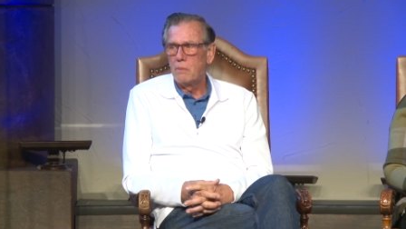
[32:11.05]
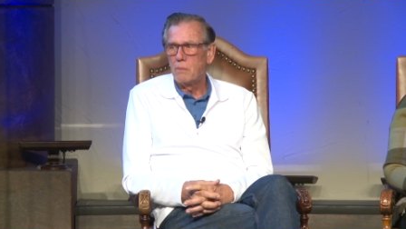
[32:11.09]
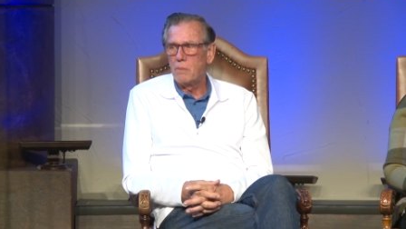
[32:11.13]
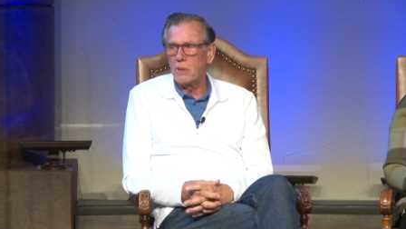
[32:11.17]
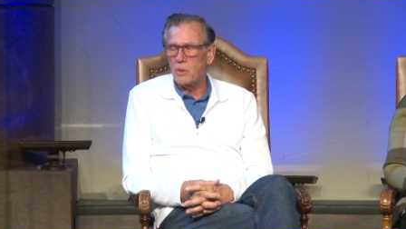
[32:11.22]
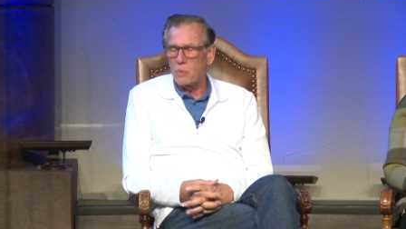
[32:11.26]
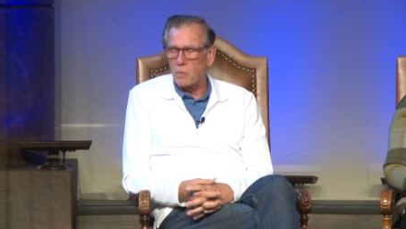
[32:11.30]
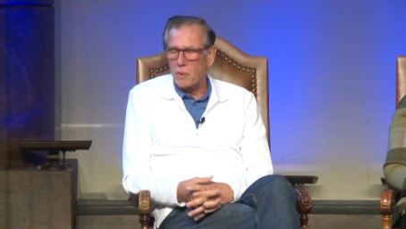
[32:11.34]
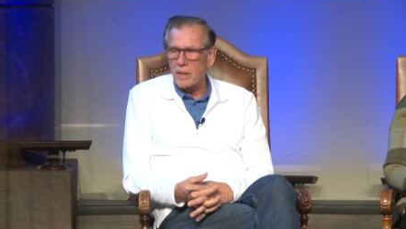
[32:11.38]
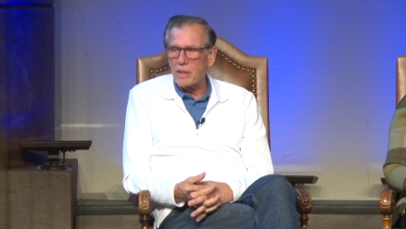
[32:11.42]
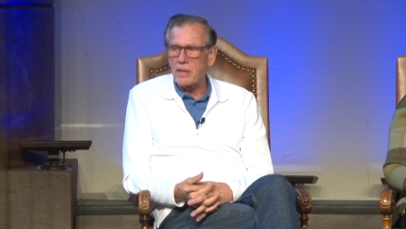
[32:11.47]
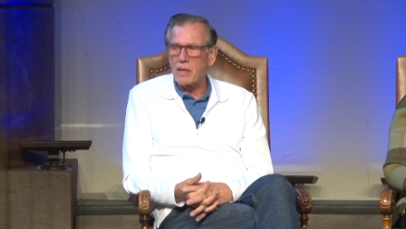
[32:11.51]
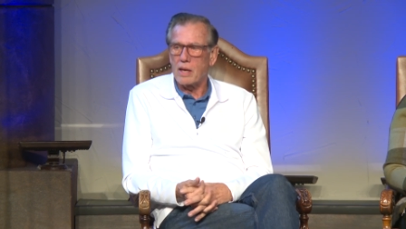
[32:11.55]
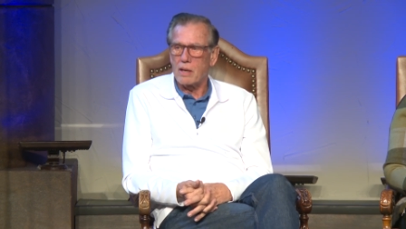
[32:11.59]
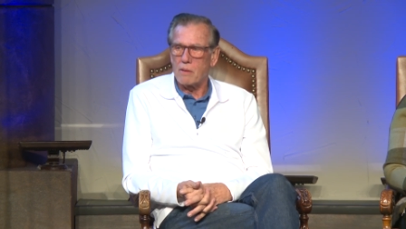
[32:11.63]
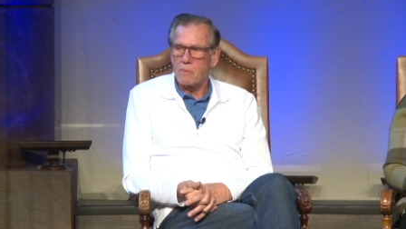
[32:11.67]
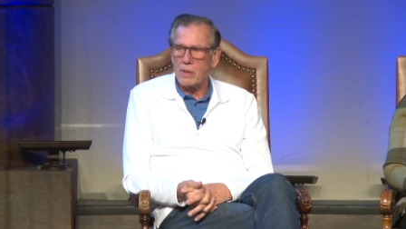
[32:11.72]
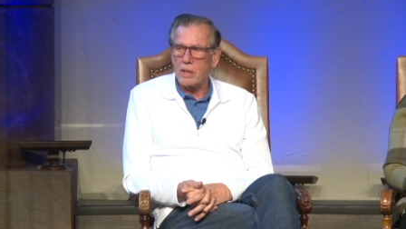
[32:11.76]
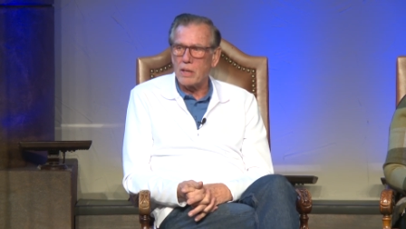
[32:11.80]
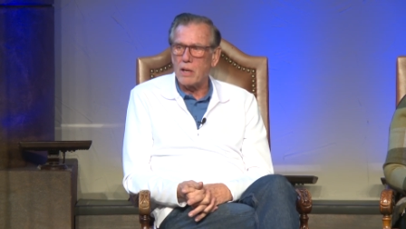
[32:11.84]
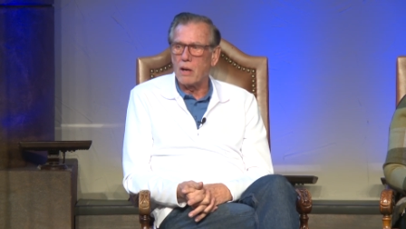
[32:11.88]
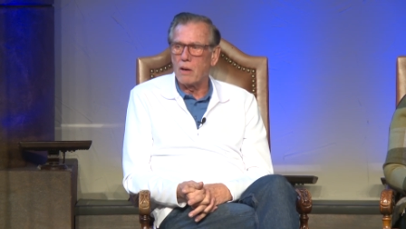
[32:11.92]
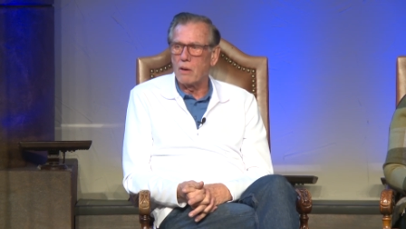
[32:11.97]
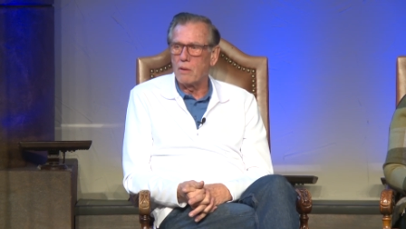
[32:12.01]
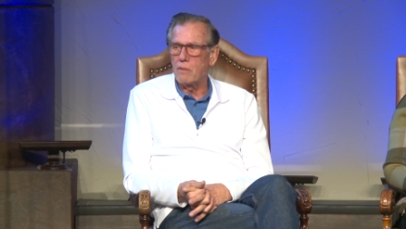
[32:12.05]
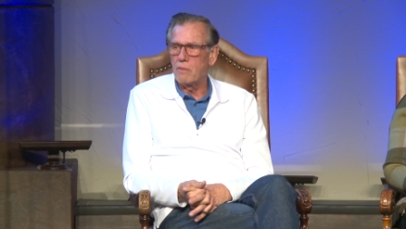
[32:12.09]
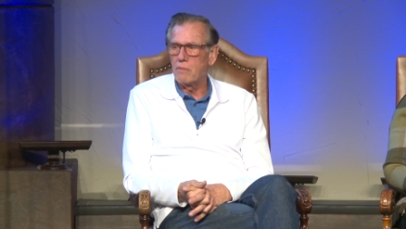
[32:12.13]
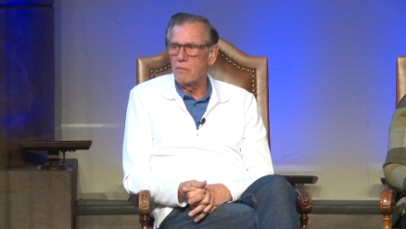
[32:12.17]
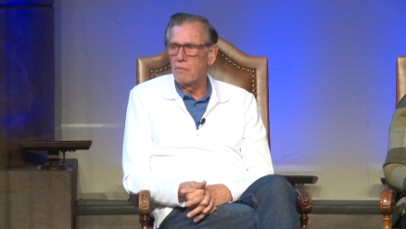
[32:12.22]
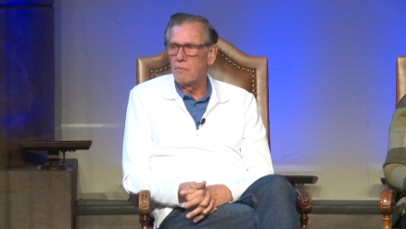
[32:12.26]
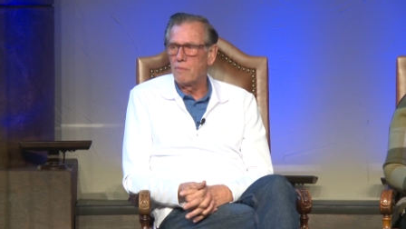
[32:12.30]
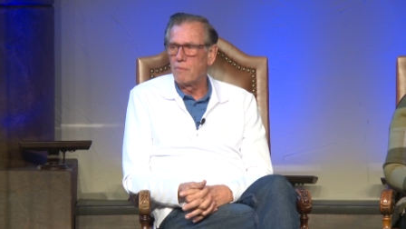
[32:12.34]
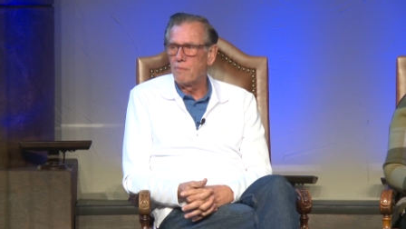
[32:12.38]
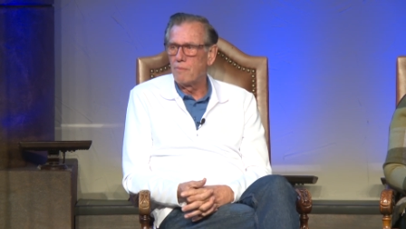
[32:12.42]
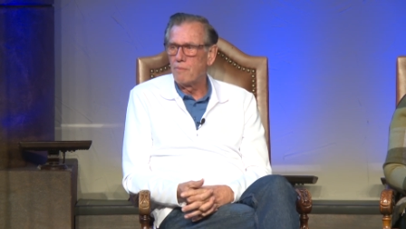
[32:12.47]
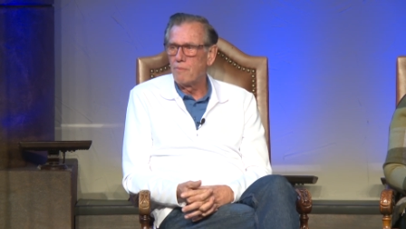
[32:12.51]
But the one thing we know
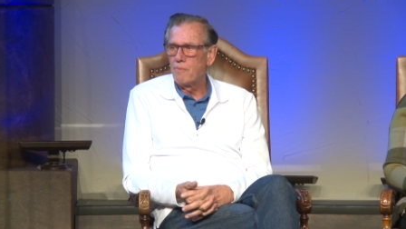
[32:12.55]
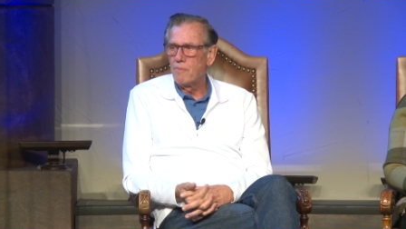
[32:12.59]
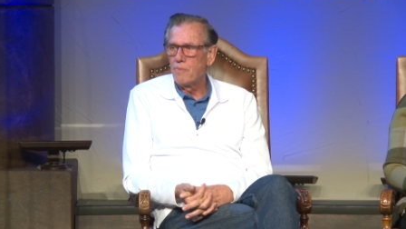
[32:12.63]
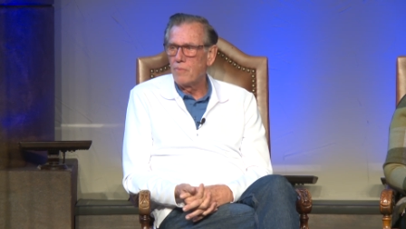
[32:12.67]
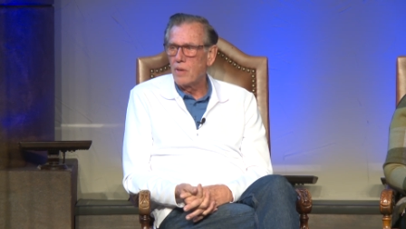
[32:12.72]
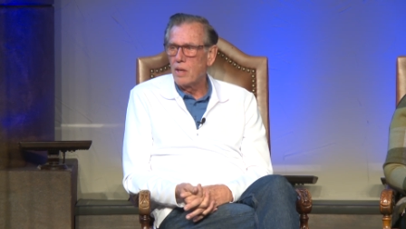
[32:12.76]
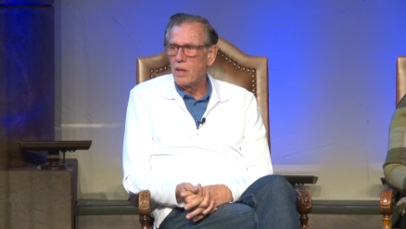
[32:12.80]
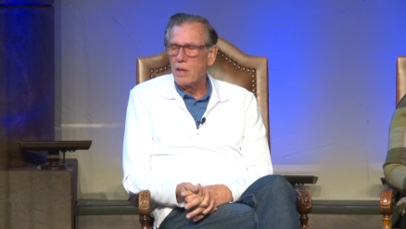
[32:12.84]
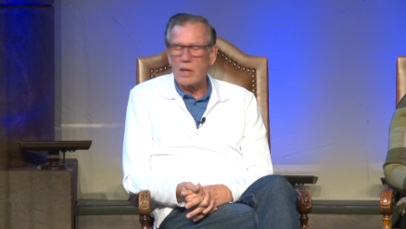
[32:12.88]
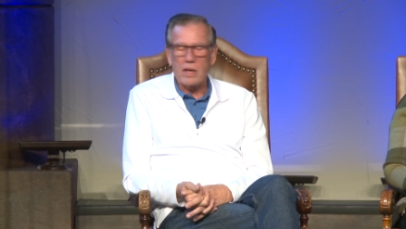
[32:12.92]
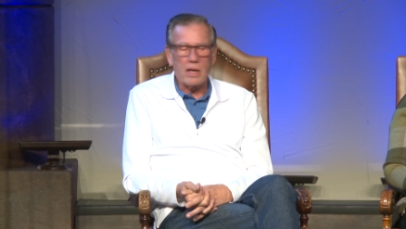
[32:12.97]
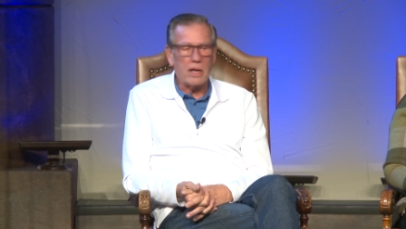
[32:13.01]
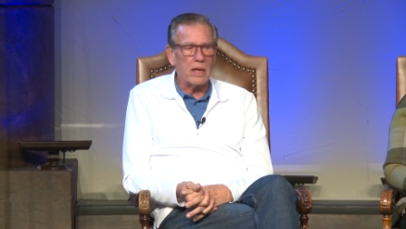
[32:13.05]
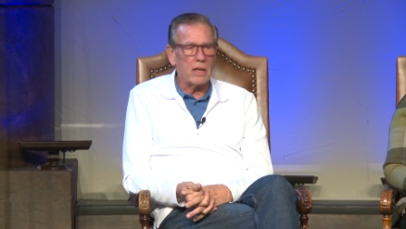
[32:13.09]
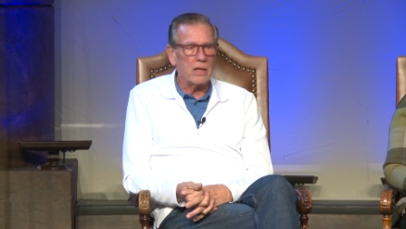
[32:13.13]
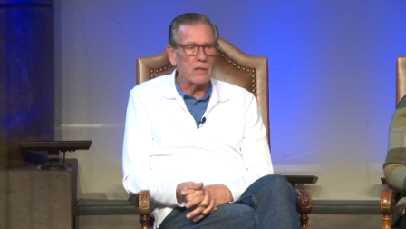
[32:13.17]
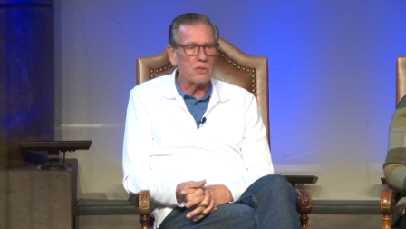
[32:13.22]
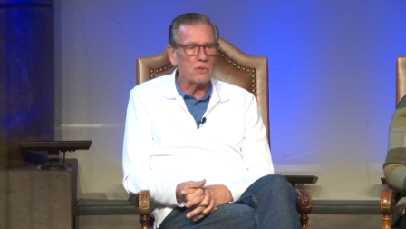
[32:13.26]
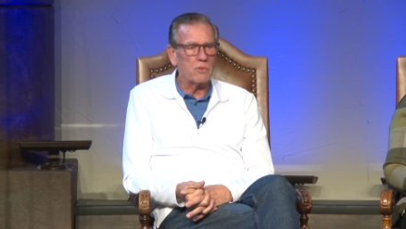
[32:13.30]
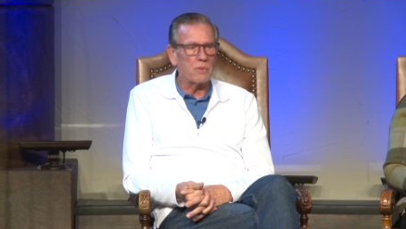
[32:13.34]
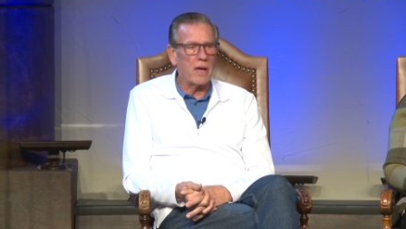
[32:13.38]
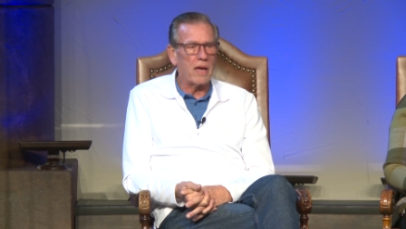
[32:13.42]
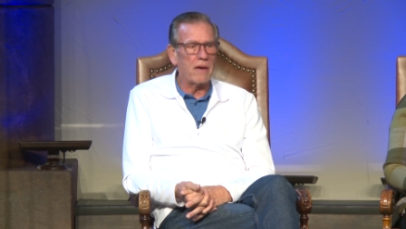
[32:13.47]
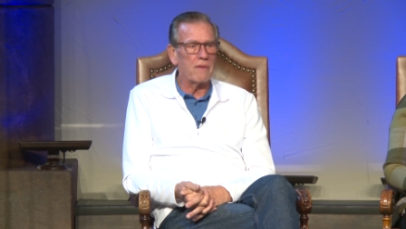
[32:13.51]
is we